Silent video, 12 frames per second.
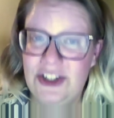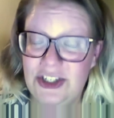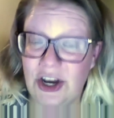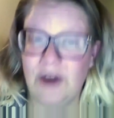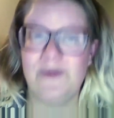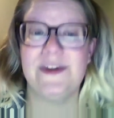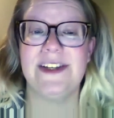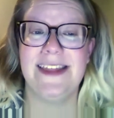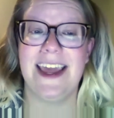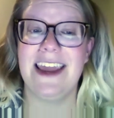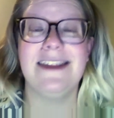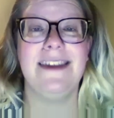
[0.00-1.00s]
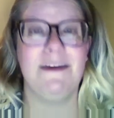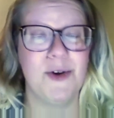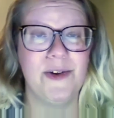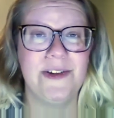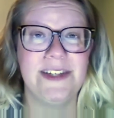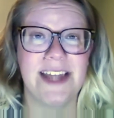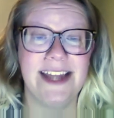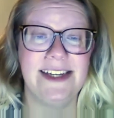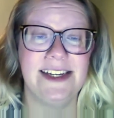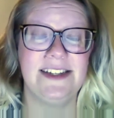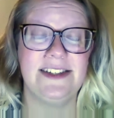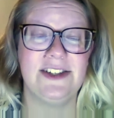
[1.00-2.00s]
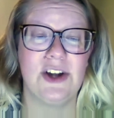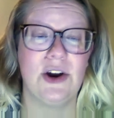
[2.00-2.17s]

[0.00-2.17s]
don't think that most scientists